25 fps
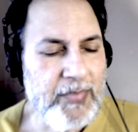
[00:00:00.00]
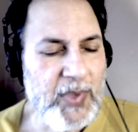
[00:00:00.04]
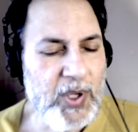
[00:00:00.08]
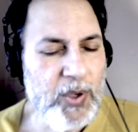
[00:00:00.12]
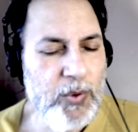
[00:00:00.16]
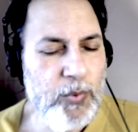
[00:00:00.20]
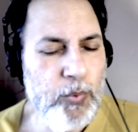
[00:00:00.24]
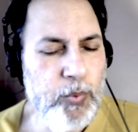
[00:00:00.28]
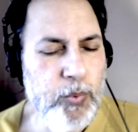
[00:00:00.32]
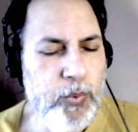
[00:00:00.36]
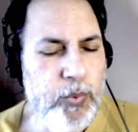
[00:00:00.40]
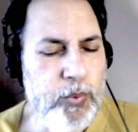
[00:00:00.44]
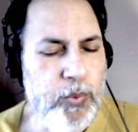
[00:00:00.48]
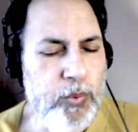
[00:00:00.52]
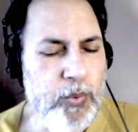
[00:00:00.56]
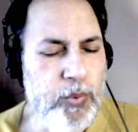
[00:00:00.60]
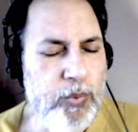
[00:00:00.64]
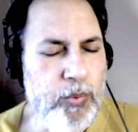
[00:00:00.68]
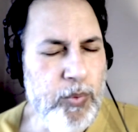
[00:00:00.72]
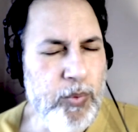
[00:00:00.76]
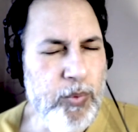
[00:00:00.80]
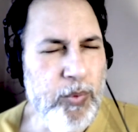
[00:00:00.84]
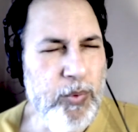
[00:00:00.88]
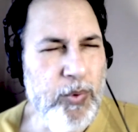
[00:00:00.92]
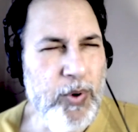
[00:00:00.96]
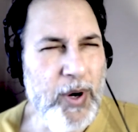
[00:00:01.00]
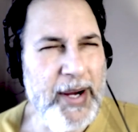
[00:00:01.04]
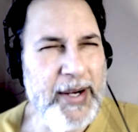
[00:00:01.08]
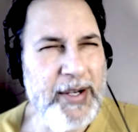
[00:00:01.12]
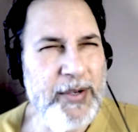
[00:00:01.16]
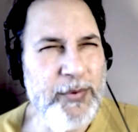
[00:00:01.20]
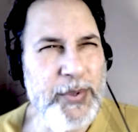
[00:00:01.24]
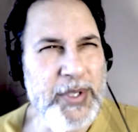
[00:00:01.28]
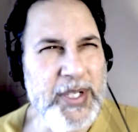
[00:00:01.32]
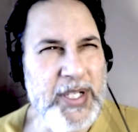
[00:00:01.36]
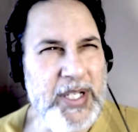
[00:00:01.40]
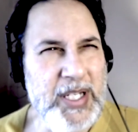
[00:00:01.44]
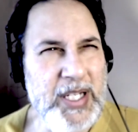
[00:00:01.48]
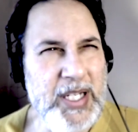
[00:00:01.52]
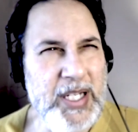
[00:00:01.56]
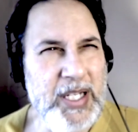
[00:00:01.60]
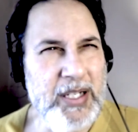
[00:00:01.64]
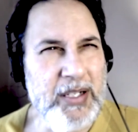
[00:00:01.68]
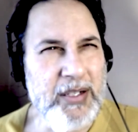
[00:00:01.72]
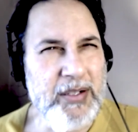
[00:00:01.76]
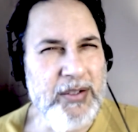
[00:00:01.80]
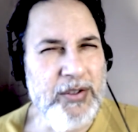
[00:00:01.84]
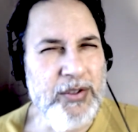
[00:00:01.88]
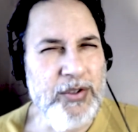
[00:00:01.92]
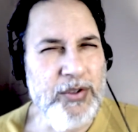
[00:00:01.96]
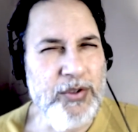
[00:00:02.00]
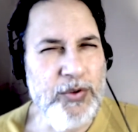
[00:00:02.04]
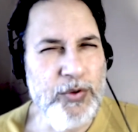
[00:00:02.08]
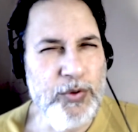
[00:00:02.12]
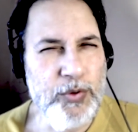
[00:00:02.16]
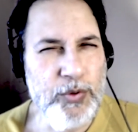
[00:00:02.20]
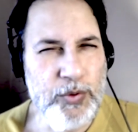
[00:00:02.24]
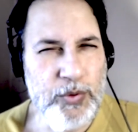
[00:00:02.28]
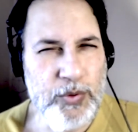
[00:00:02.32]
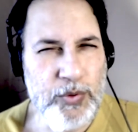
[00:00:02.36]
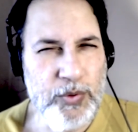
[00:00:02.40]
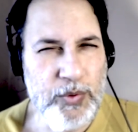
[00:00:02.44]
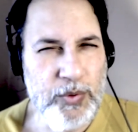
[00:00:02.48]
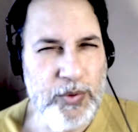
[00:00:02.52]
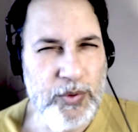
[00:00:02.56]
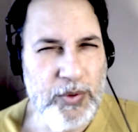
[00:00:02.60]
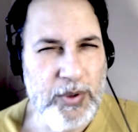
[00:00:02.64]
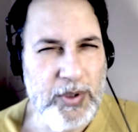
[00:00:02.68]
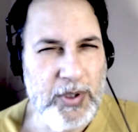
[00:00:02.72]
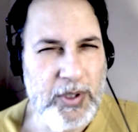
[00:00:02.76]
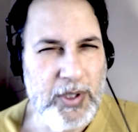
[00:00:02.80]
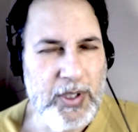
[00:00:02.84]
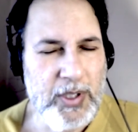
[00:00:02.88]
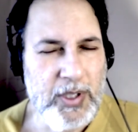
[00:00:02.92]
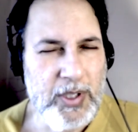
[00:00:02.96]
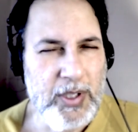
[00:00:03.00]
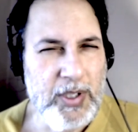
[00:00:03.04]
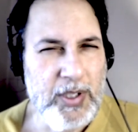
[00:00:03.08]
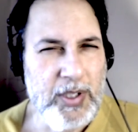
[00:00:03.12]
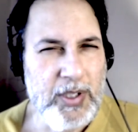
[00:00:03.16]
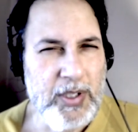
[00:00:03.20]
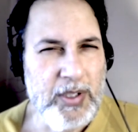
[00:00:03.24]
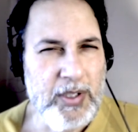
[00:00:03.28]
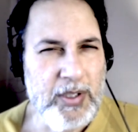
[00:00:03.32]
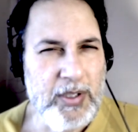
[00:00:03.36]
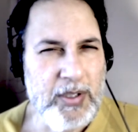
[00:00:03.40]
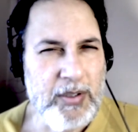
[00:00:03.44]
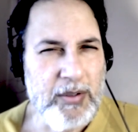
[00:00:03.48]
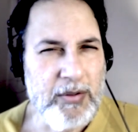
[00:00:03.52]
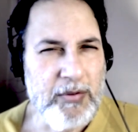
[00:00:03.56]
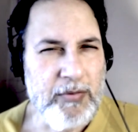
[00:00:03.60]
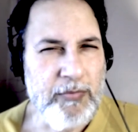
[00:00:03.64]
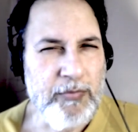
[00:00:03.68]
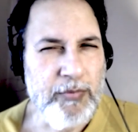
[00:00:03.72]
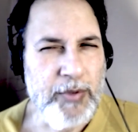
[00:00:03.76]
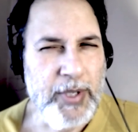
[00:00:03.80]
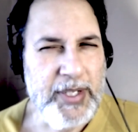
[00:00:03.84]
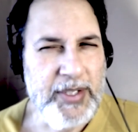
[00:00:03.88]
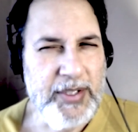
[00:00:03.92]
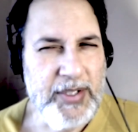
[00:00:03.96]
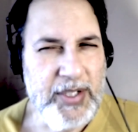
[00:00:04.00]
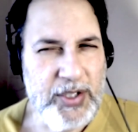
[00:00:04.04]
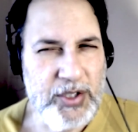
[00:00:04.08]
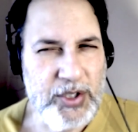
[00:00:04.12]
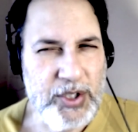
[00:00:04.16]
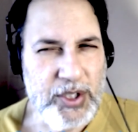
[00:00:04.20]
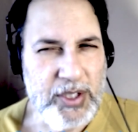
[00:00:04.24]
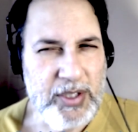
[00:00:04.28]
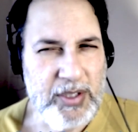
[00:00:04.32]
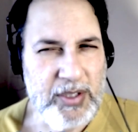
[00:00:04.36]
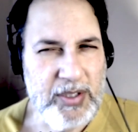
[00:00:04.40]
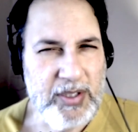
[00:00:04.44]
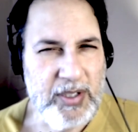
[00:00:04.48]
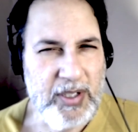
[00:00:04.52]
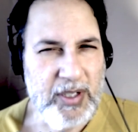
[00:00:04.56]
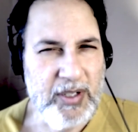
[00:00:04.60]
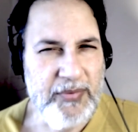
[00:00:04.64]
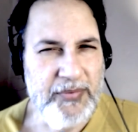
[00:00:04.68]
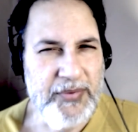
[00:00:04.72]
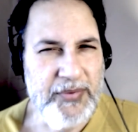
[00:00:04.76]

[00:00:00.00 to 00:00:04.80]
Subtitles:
why do we need new renditions of